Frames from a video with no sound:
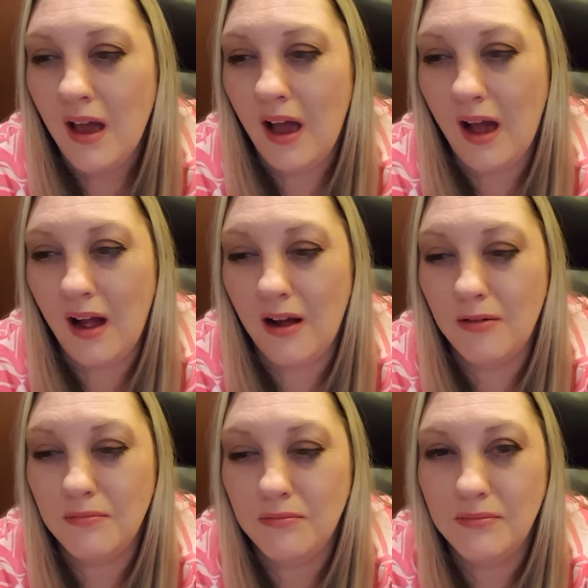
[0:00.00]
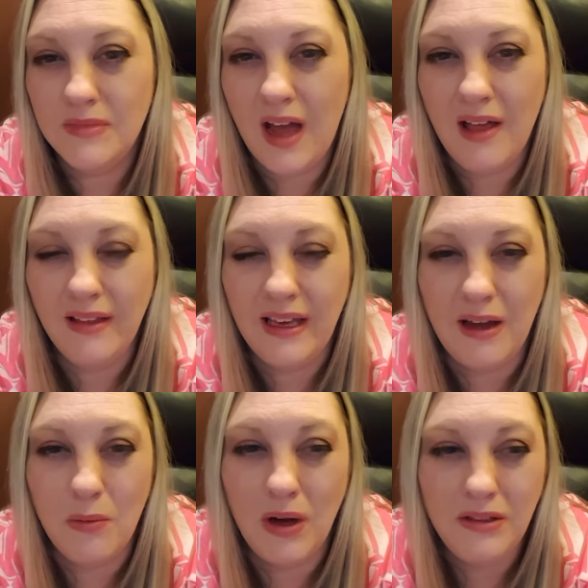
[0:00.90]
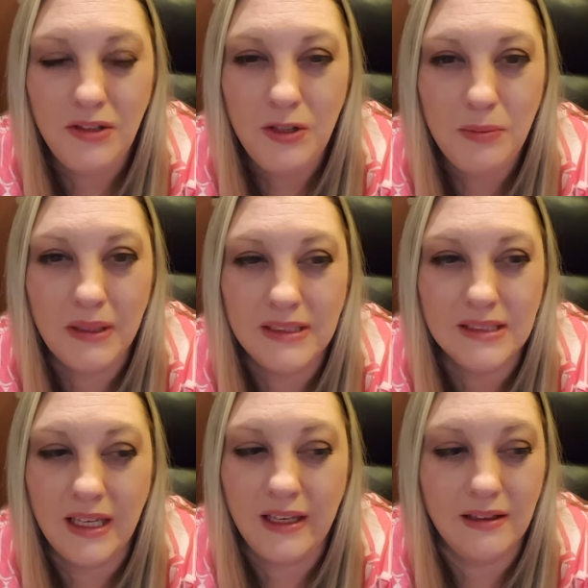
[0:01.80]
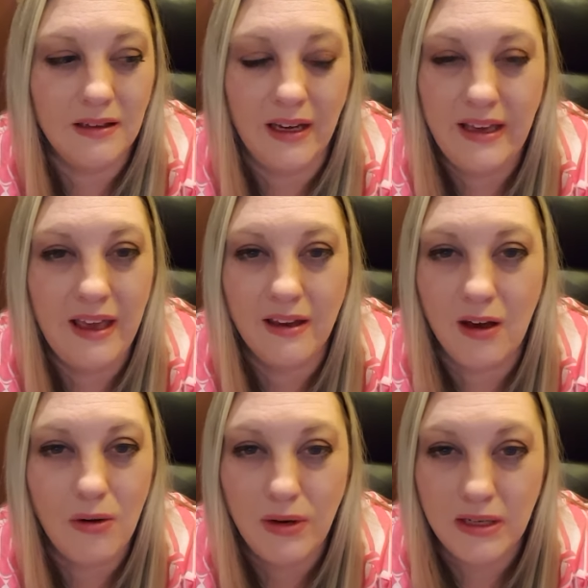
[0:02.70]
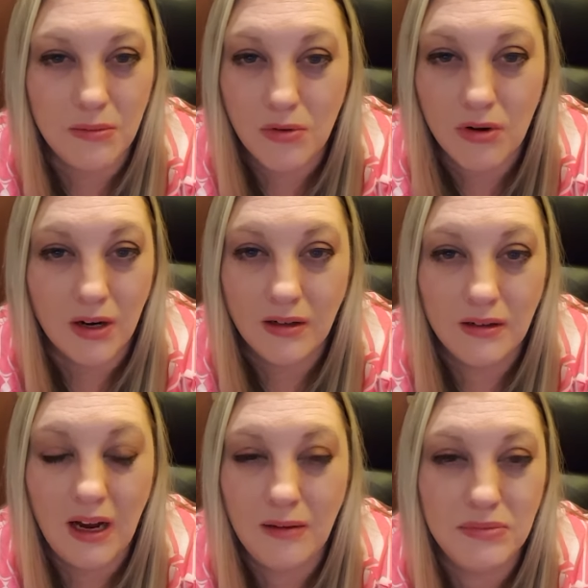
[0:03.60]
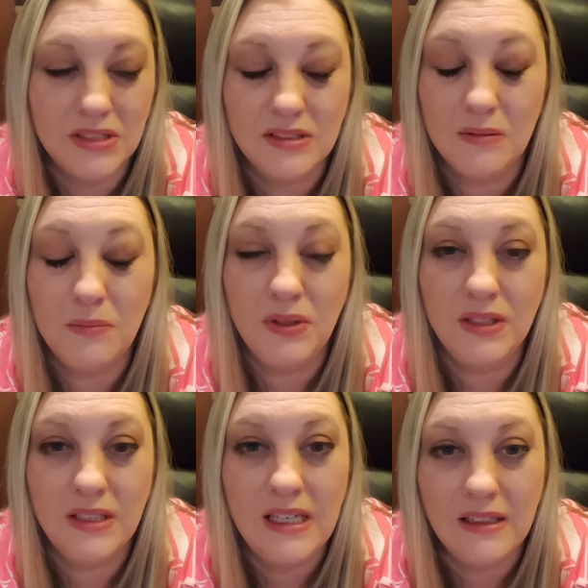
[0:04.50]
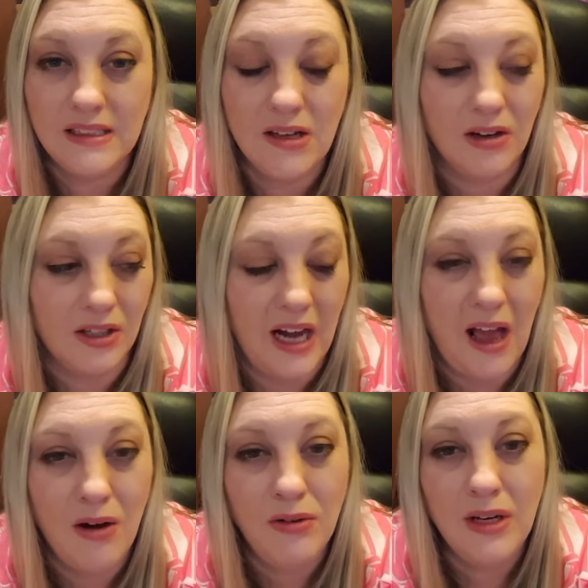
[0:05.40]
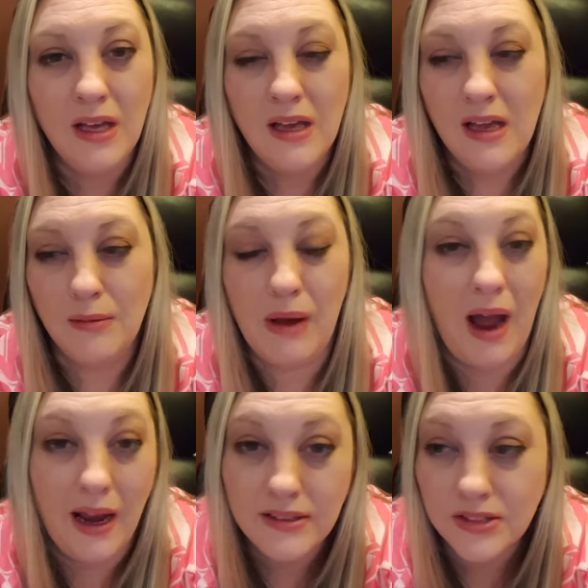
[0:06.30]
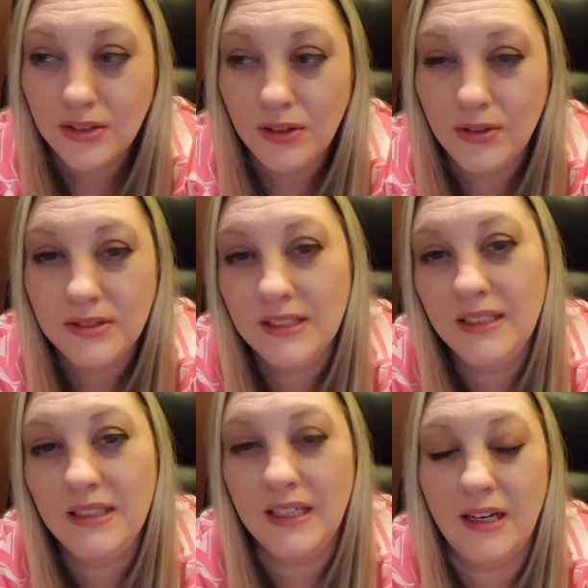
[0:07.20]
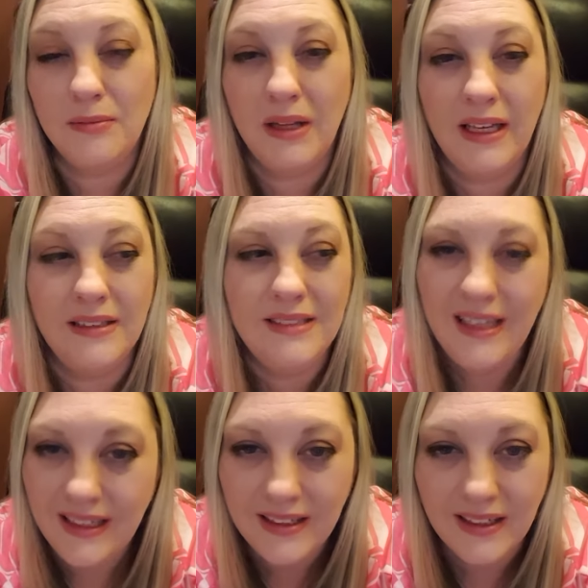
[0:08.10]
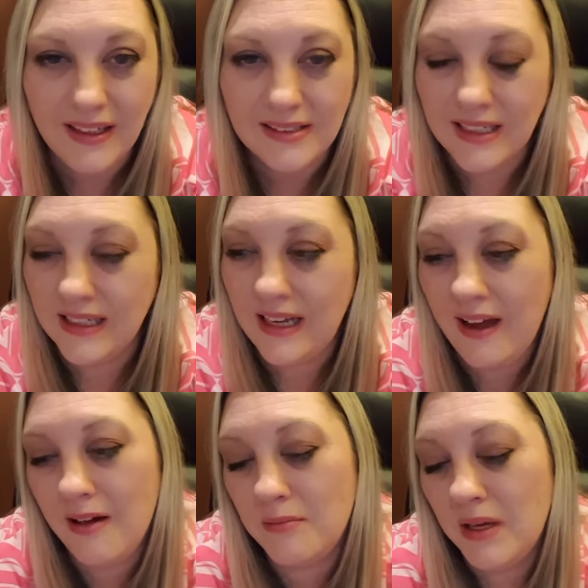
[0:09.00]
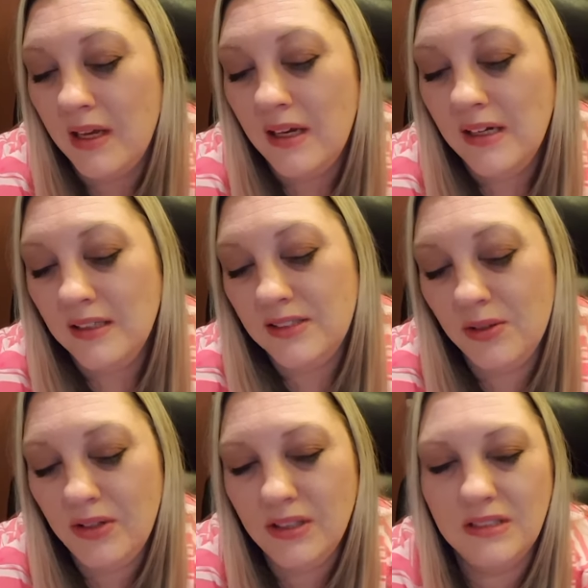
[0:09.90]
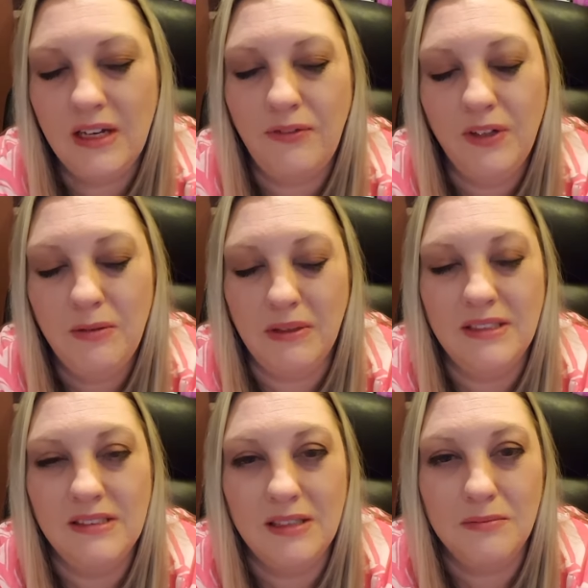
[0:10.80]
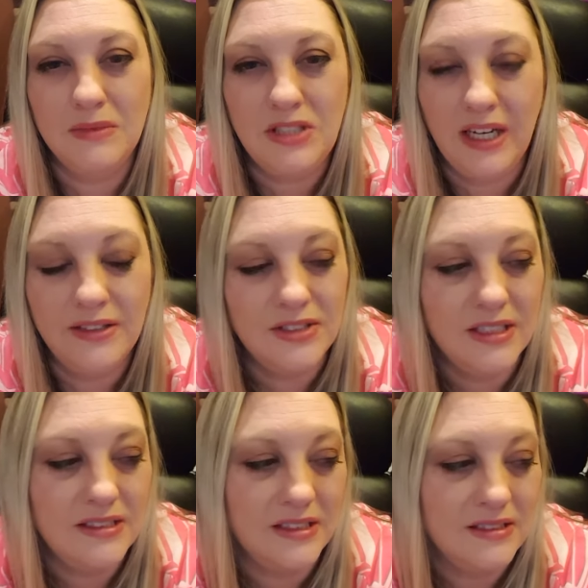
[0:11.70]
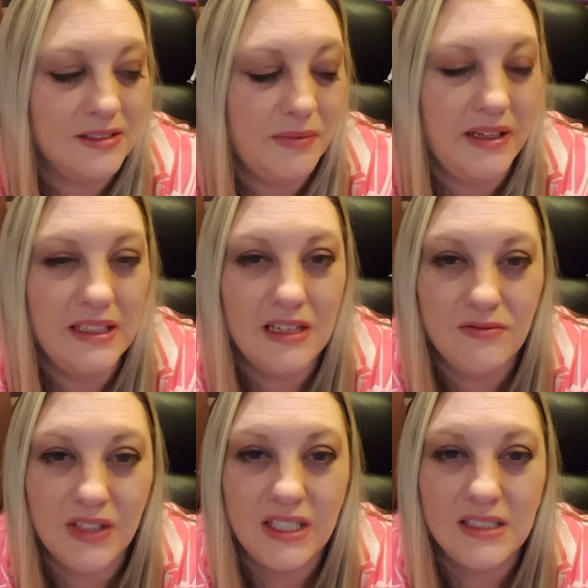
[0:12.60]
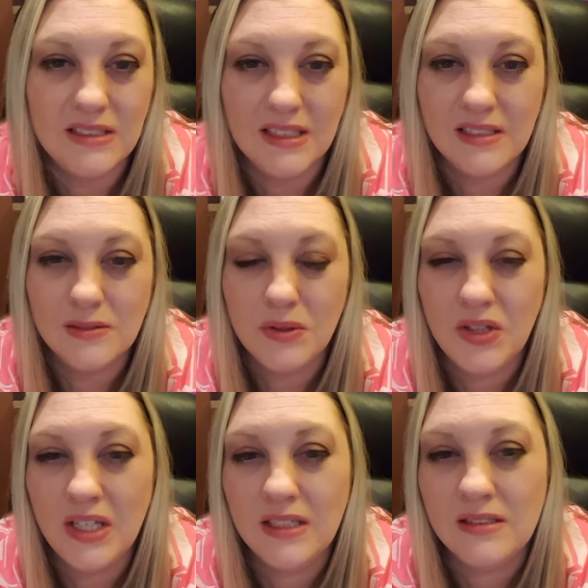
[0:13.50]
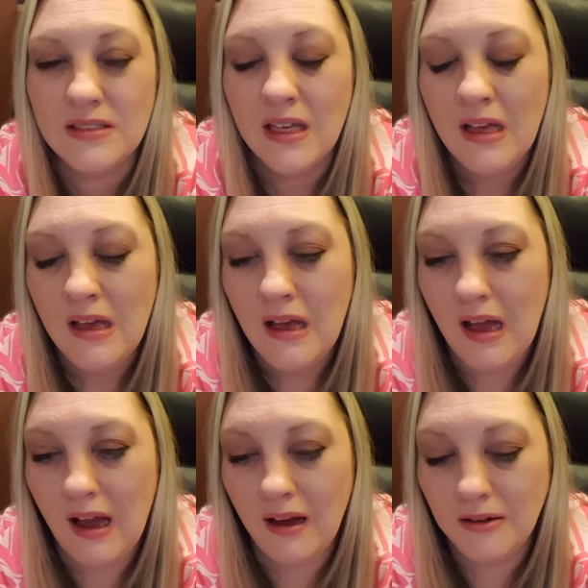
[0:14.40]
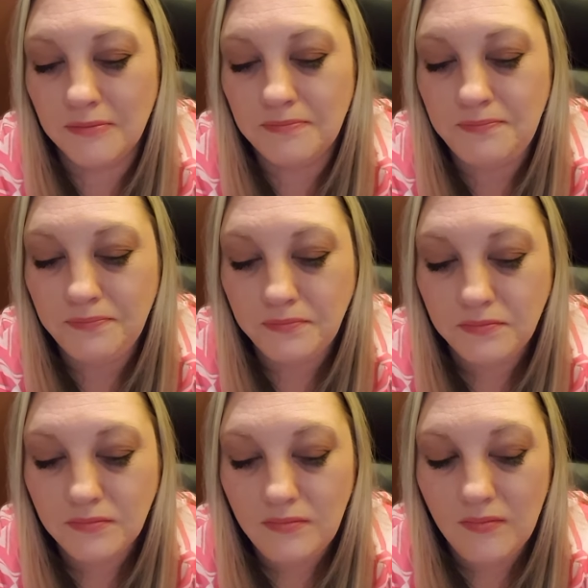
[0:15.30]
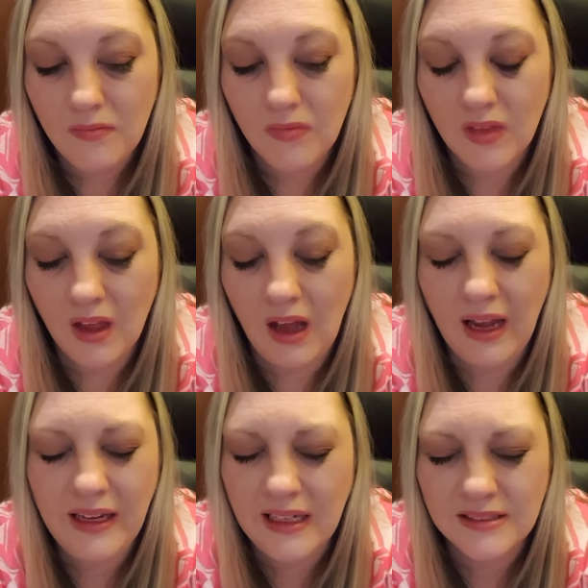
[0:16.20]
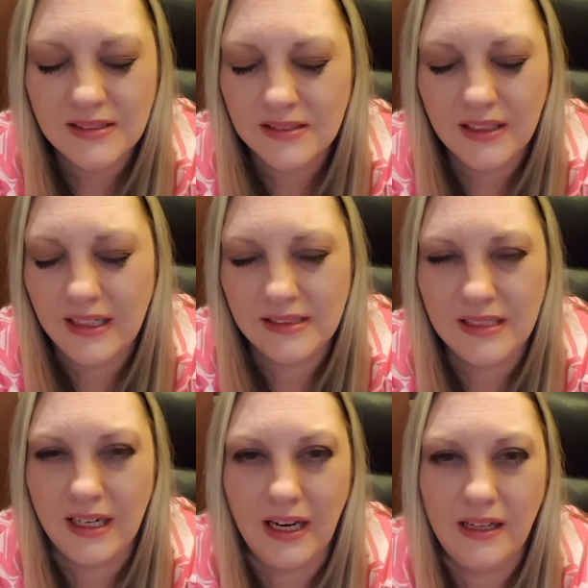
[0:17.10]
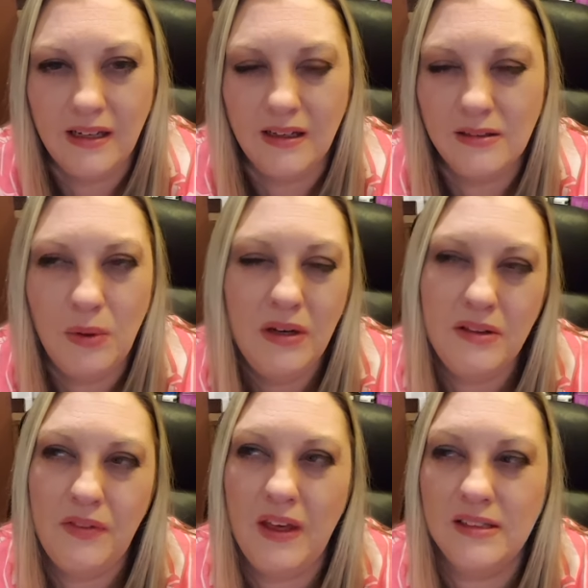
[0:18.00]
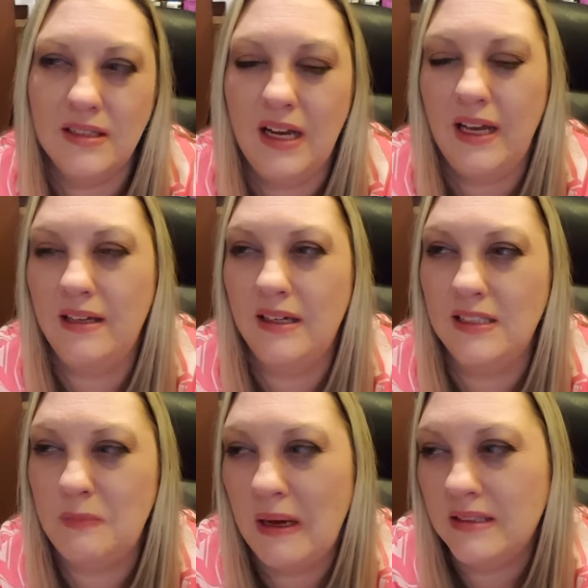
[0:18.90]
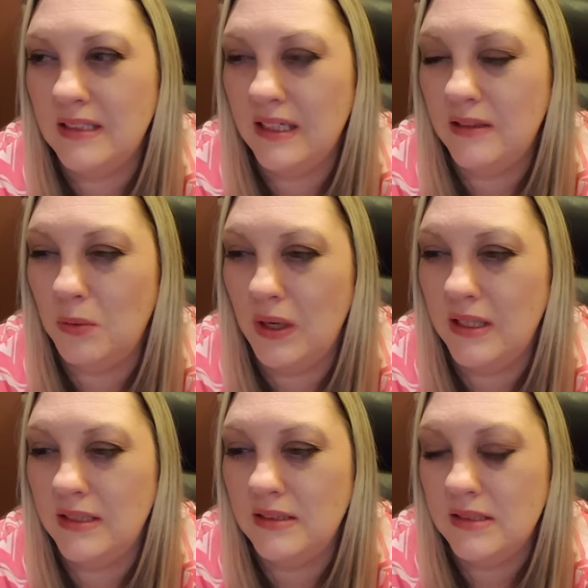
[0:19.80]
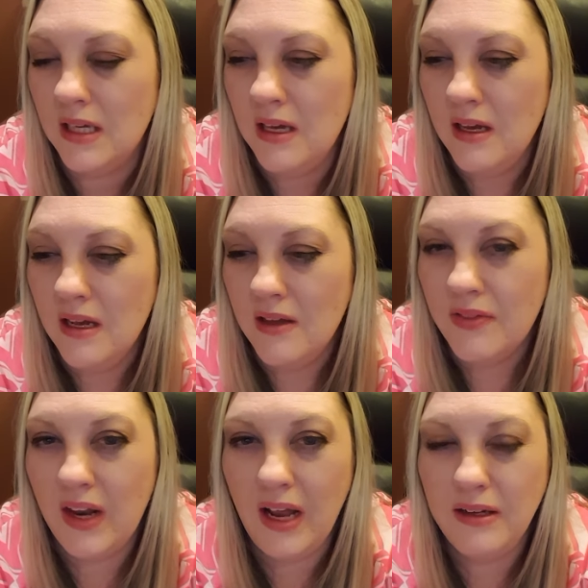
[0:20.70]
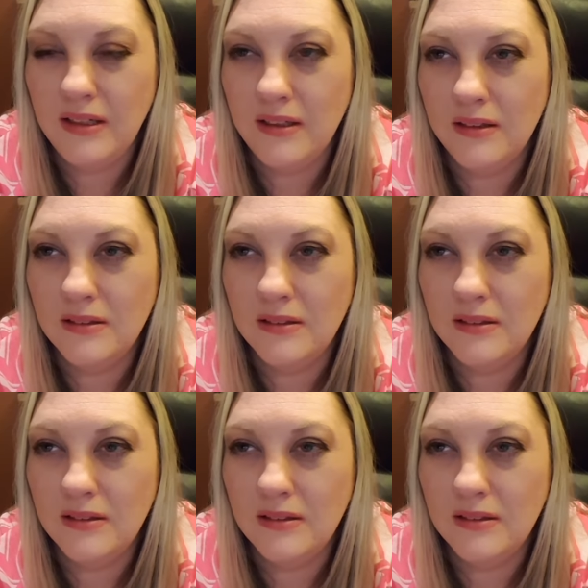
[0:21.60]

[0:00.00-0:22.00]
Not like I want to, but it's like I can't go anymore. I'm just completely tuckered out. My eyes are closing, I'm like, dang it, I gotta take a nap. So there's definitely been some changes and some inconveniences with this. I guess, like I said, one of the things that I expected was that